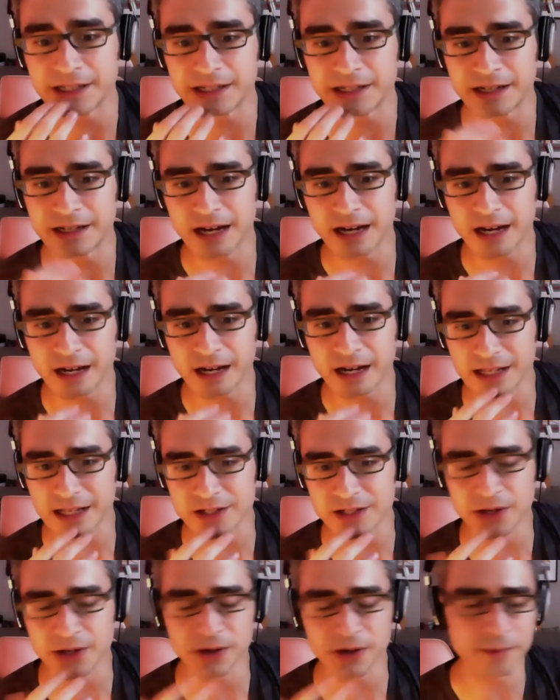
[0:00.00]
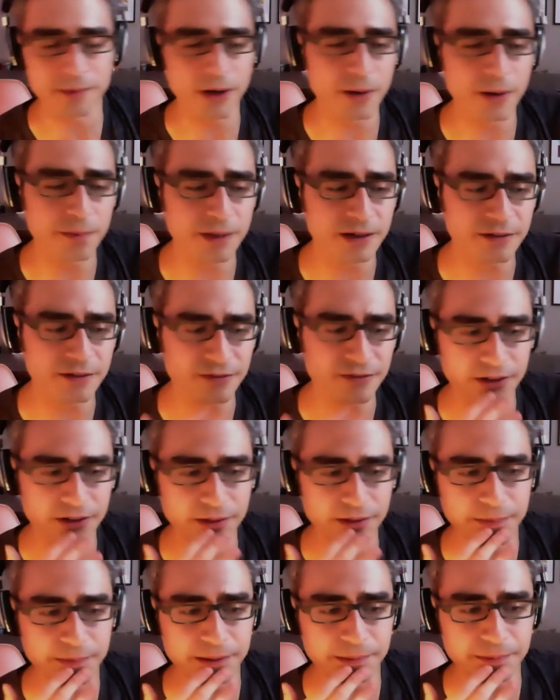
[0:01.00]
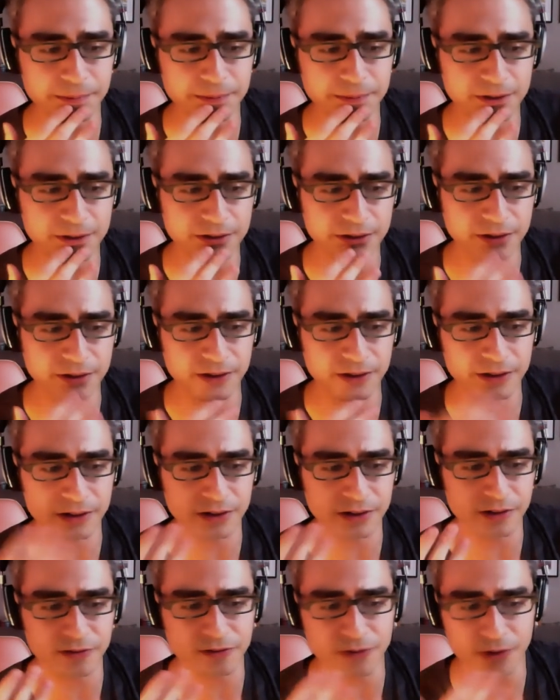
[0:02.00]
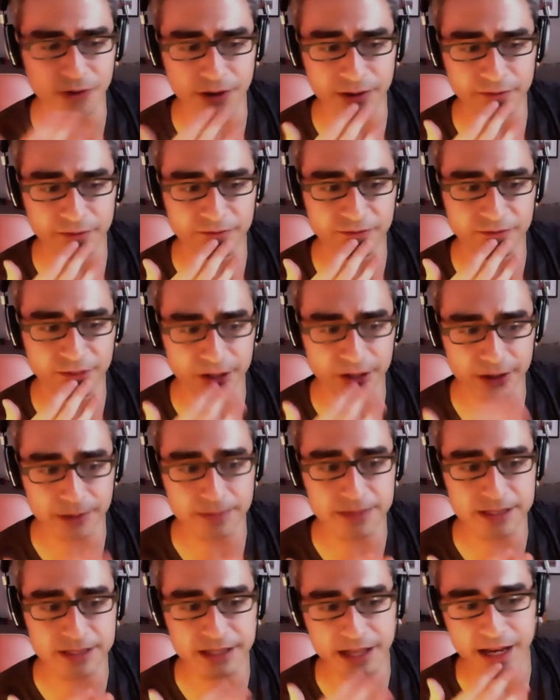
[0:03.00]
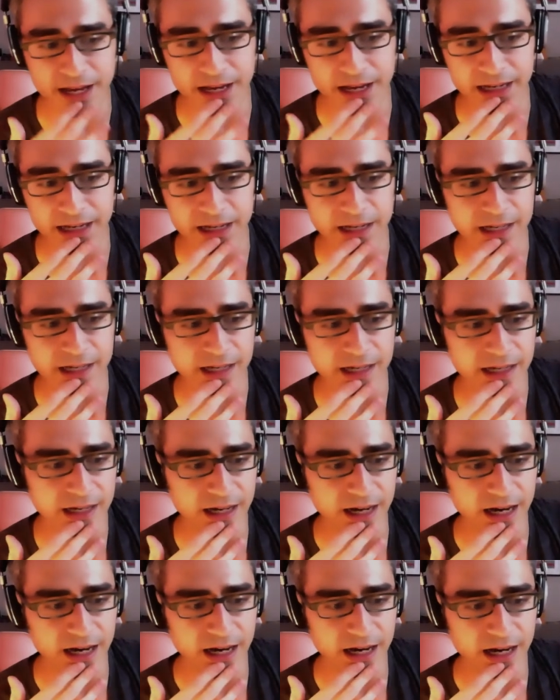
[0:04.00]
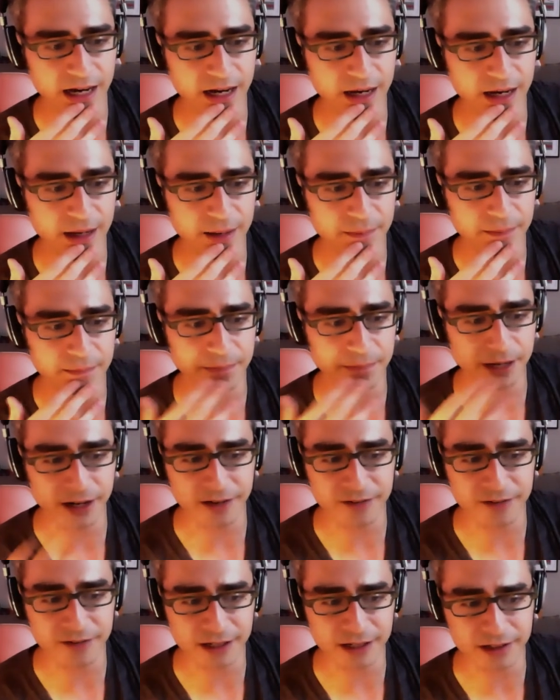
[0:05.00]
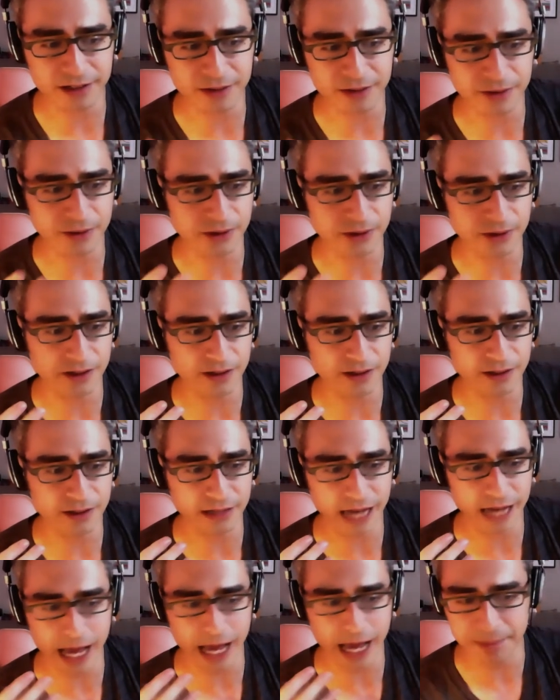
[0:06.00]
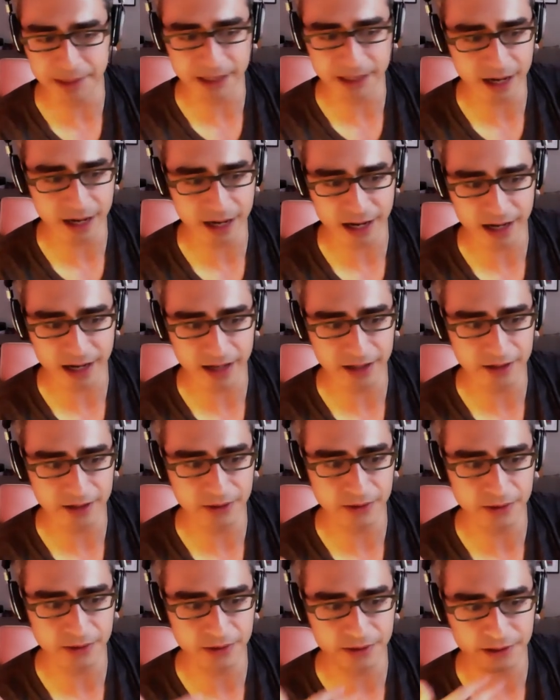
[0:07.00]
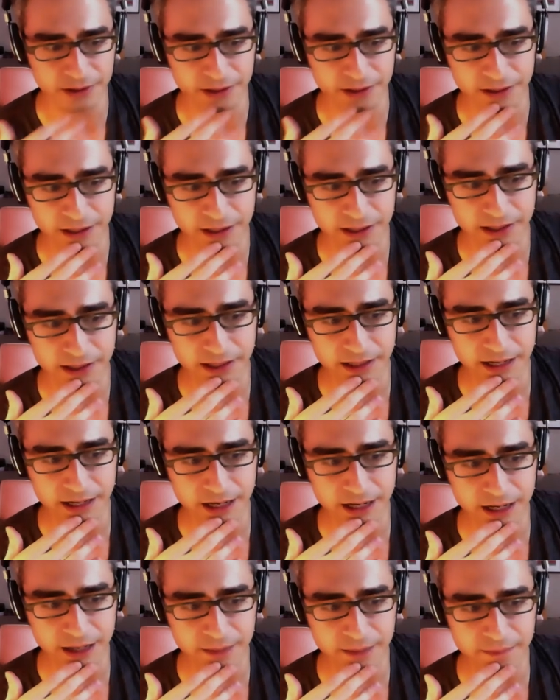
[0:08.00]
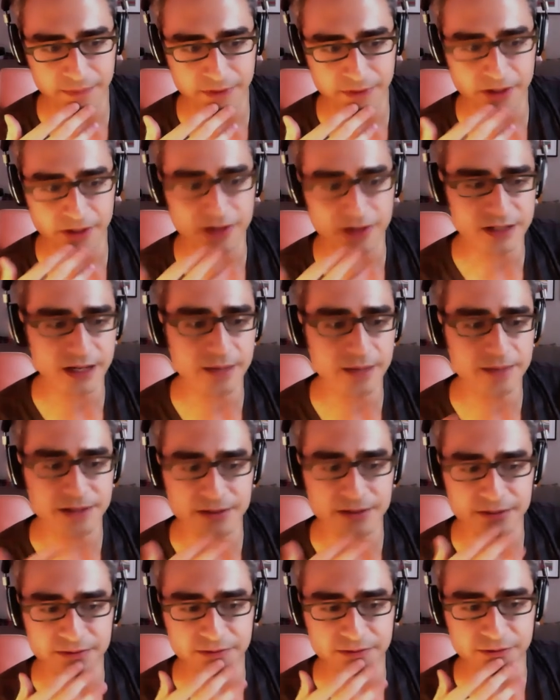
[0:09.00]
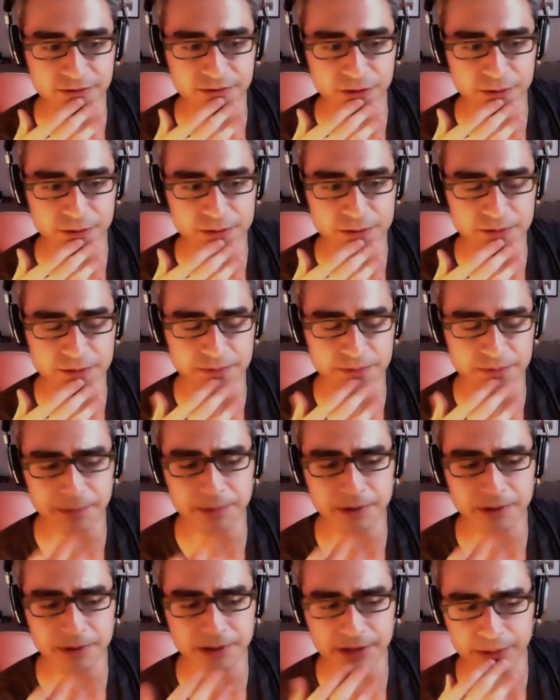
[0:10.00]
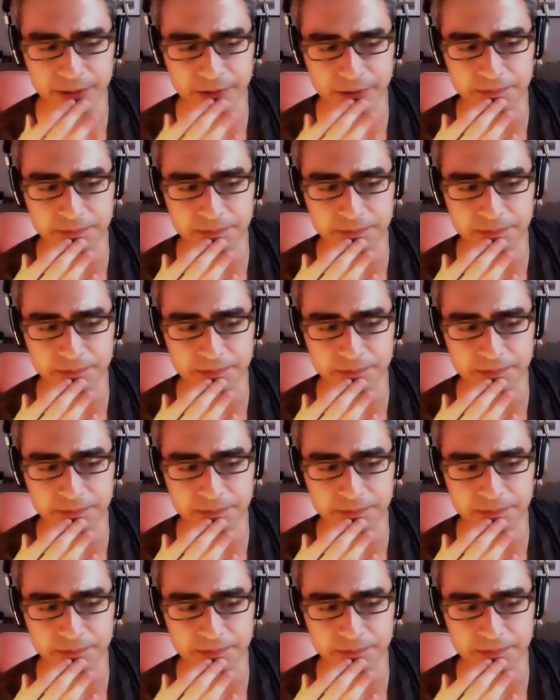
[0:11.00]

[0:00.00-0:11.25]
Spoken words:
And so I'm hoping for people or for firms like Paravel or HappyCog or those types of groups, people that would